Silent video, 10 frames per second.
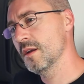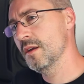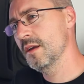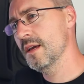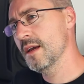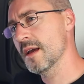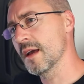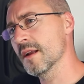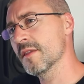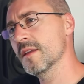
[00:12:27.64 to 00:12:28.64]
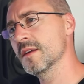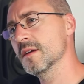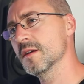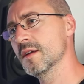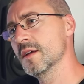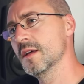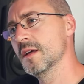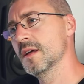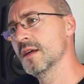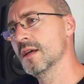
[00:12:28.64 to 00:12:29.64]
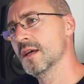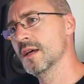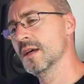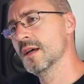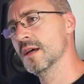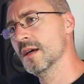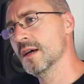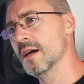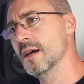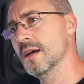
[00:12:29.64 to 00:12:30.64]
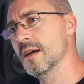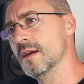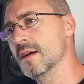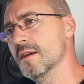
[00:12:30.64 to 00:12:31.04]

Yeah, and I think my